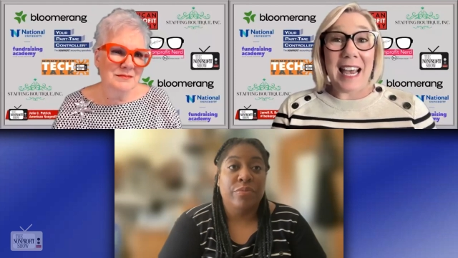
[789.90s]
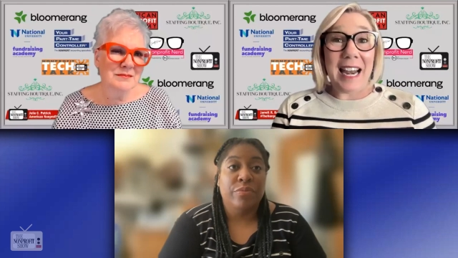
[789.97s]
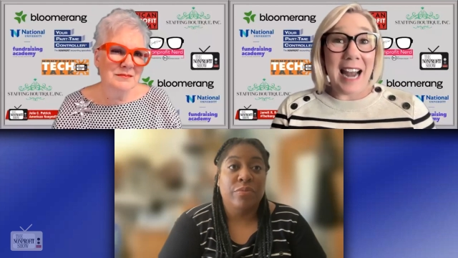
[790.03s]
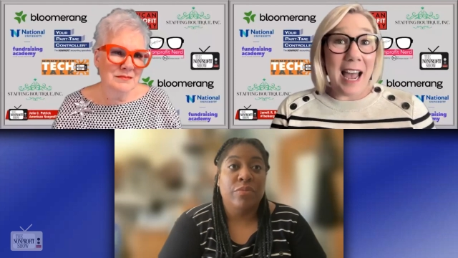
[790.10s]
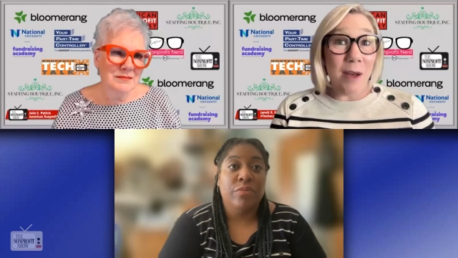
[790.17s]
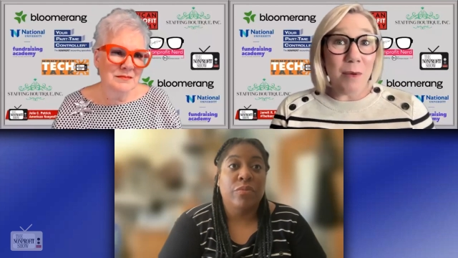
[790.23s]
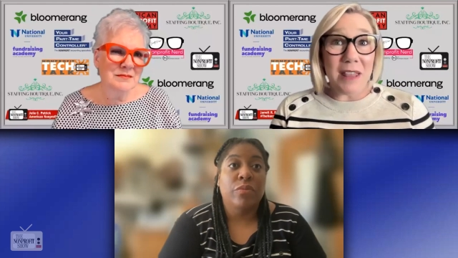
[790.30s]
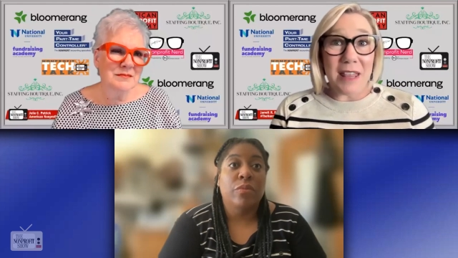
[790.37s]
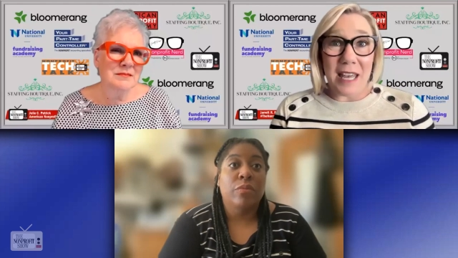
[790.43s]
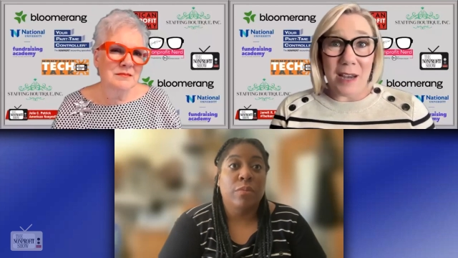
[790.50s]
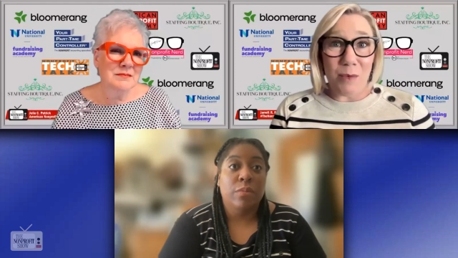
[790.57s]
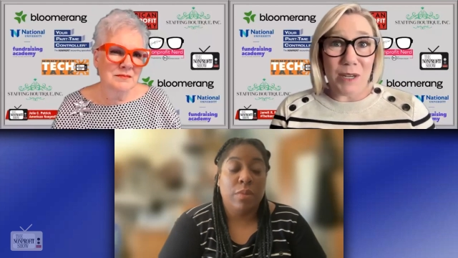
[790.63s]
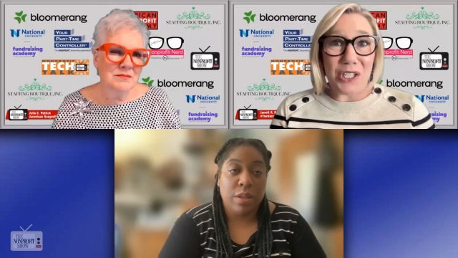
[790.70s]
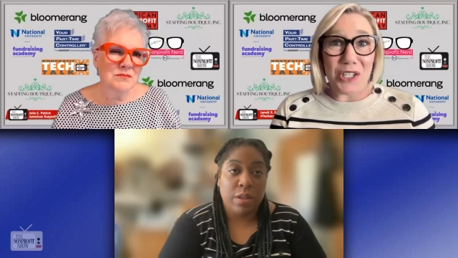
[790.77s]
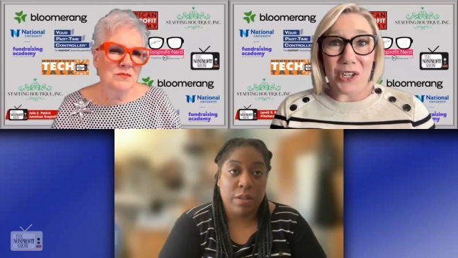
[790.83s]
Speaker 1: And I would
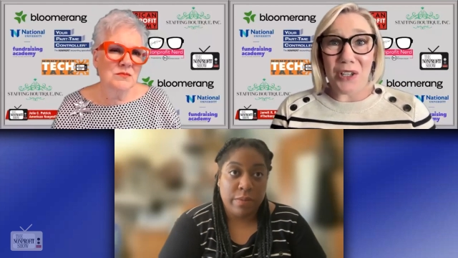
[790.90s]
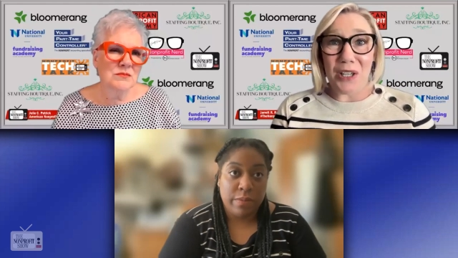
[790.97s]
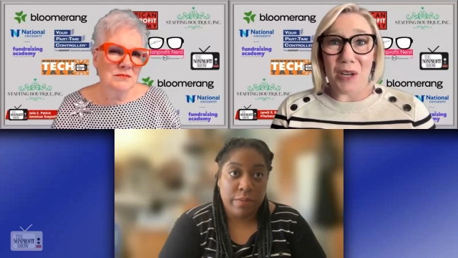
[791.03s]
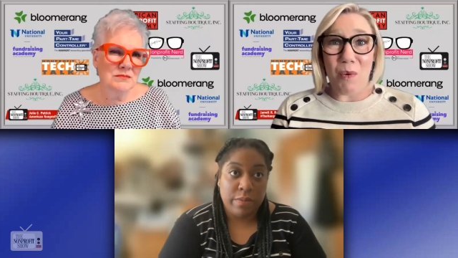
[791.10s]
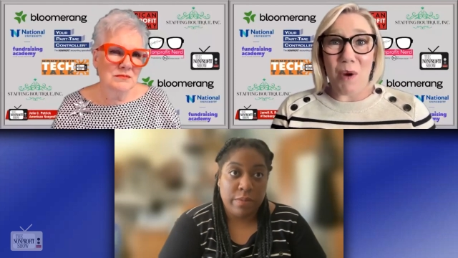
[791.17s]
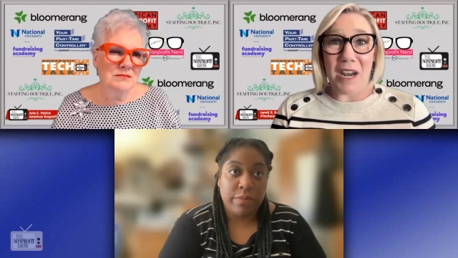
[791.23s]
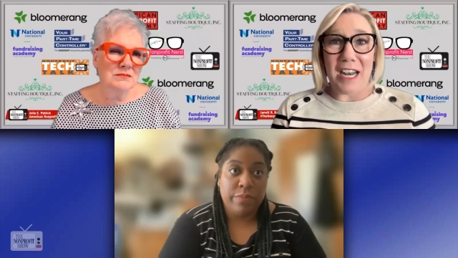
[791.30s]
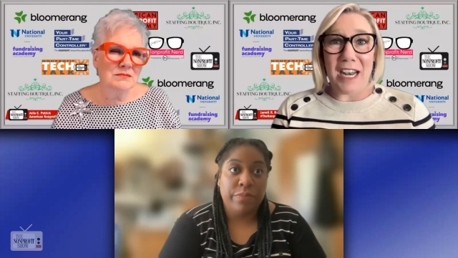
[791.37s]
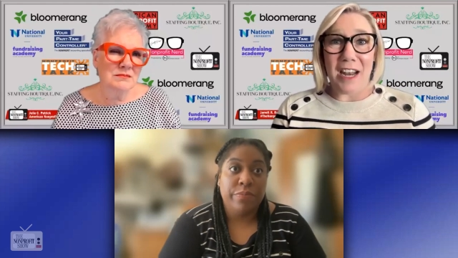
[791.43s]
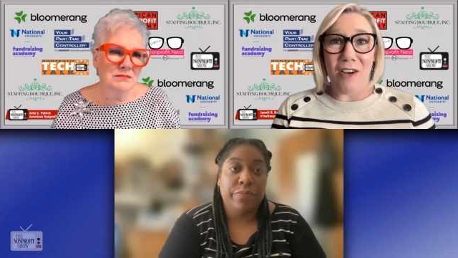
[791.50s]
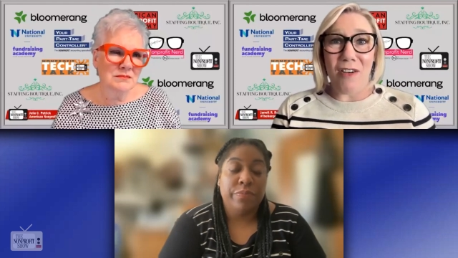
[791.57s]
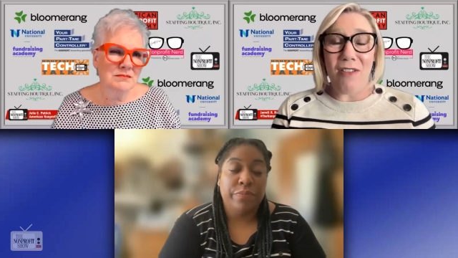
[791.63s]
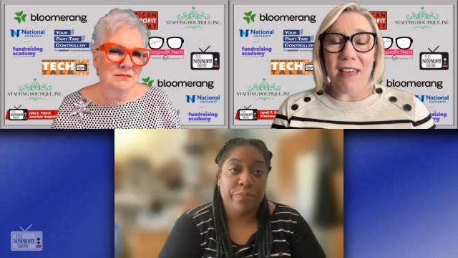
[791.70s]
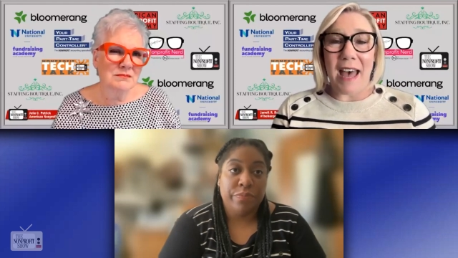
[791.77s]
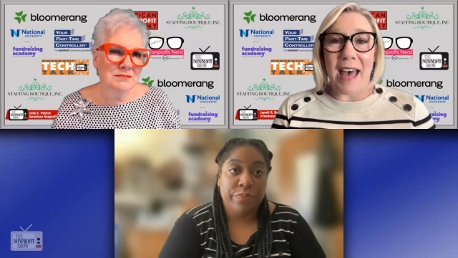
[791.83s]
think we certainly want to
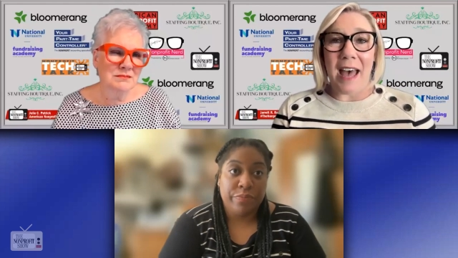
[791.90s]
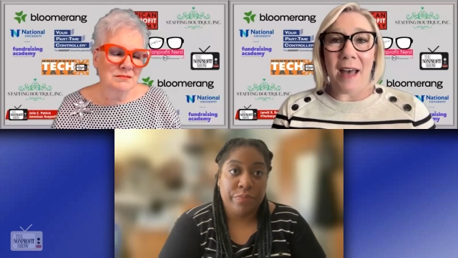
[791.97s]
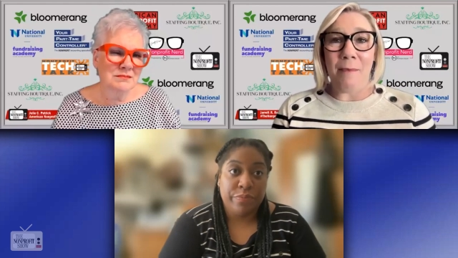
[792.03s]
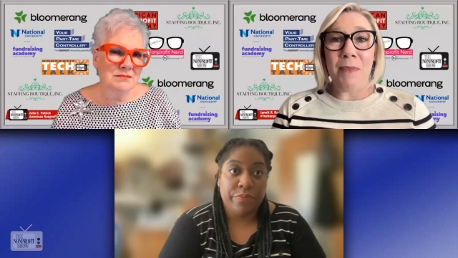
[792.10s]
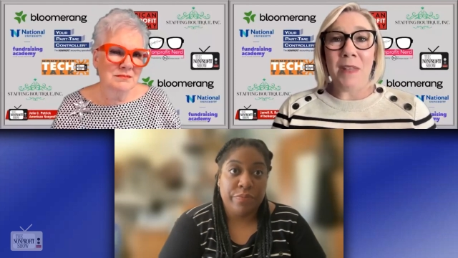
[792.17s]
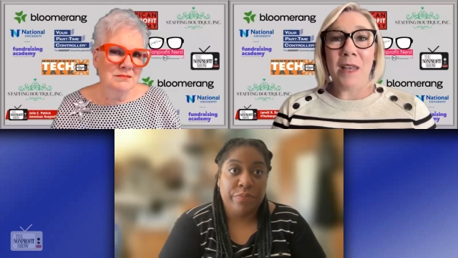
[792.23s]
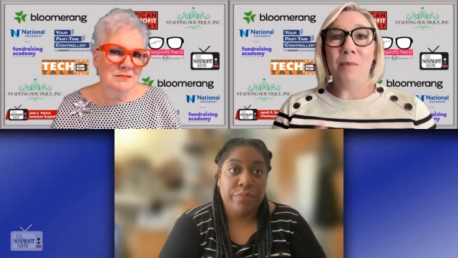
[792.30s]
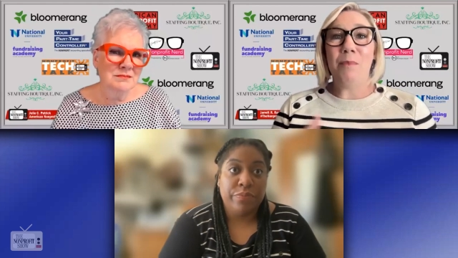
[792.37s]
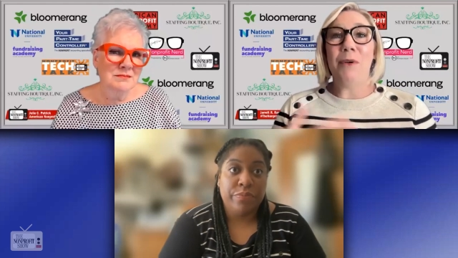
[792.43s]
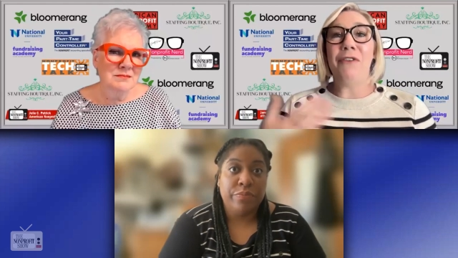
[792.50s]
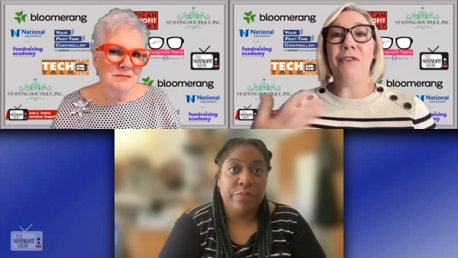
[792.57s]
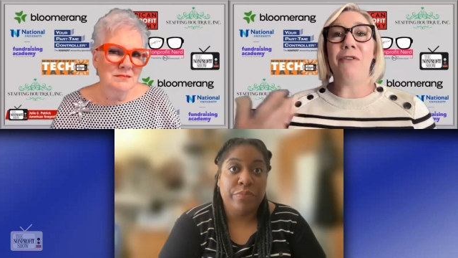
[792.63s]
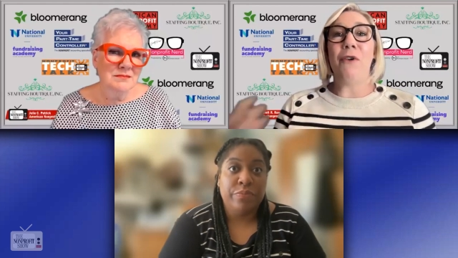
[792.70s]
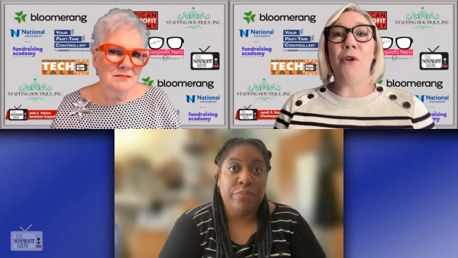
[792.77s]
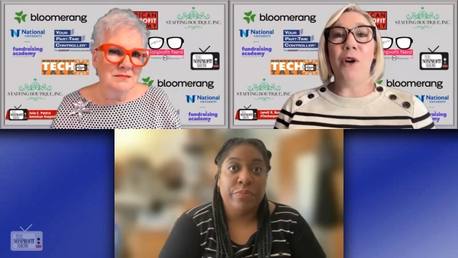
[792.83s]
know that
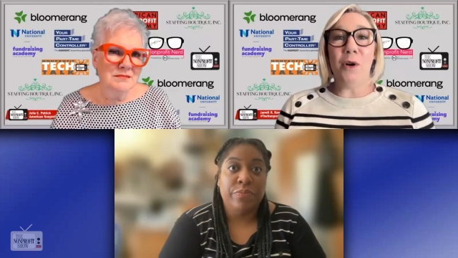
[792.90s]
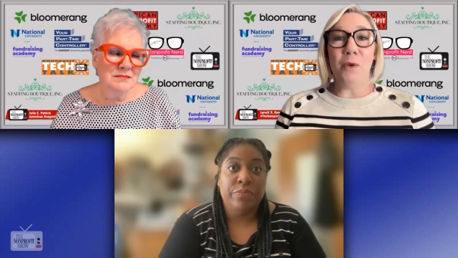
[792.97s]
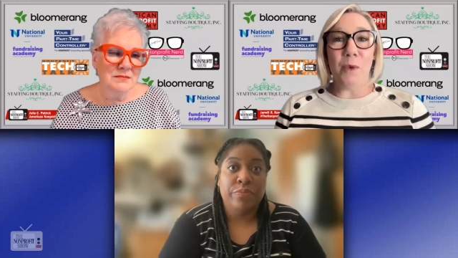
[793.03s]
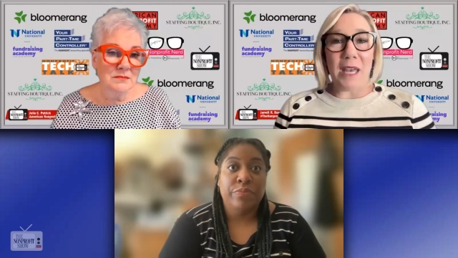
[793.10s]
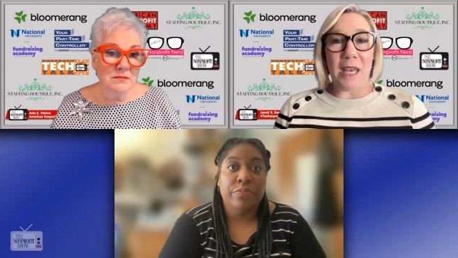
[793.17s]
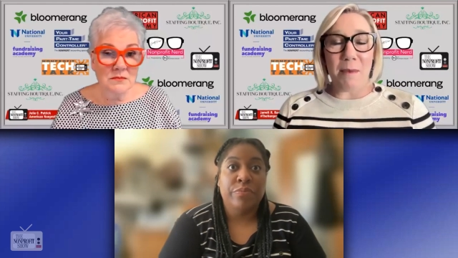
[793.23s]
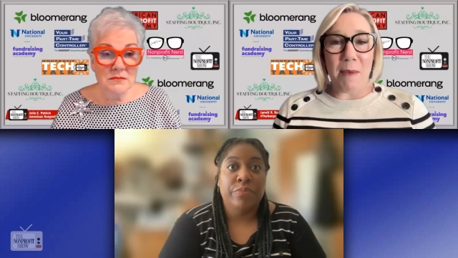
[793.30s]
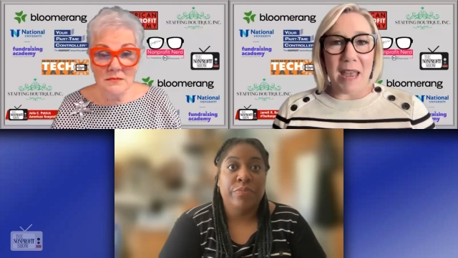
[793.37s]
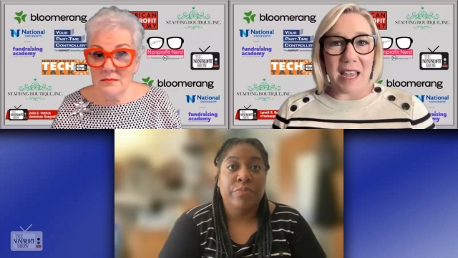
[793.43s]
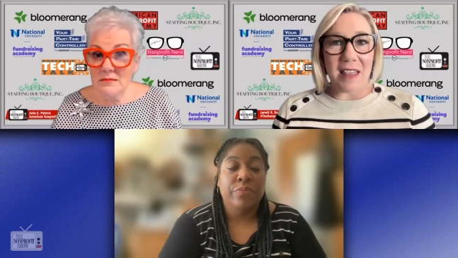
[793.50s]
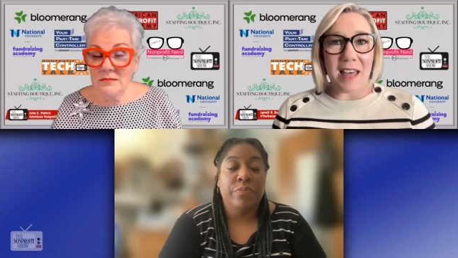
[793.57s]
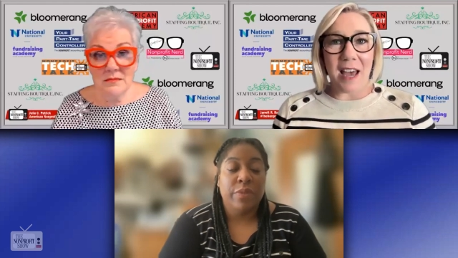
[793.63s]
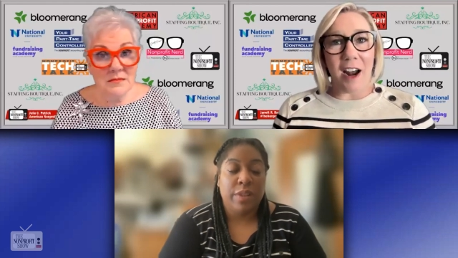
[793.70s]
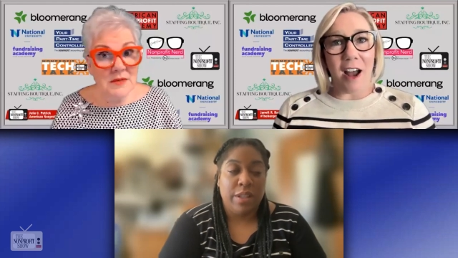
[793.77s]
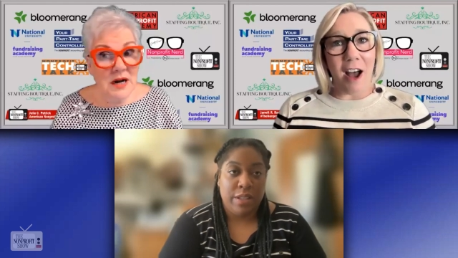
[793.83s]
before we make that